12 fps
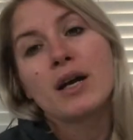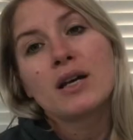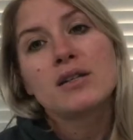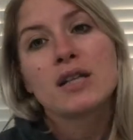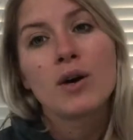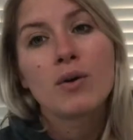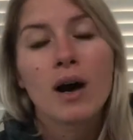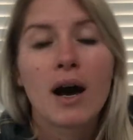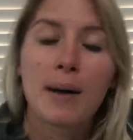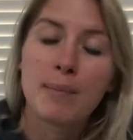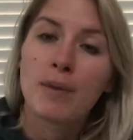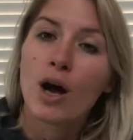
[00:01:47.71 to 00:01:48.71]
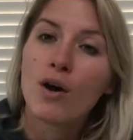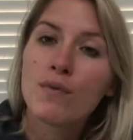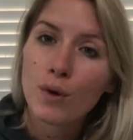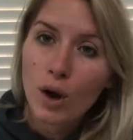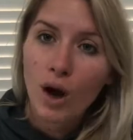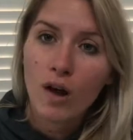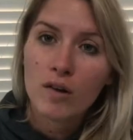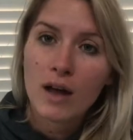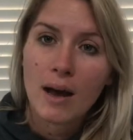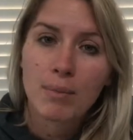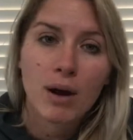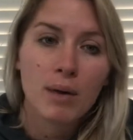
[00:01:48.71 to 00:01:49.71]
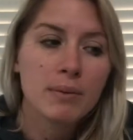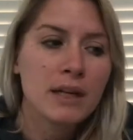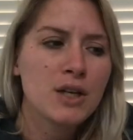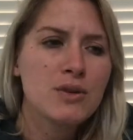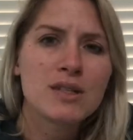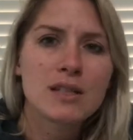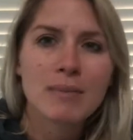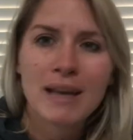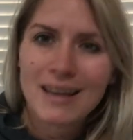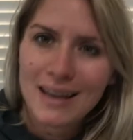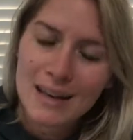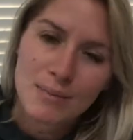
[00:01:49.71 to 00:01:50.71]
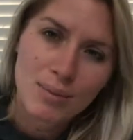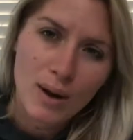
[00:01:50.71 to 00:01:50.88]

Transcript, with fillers: So um, overall, I'll probably use them again,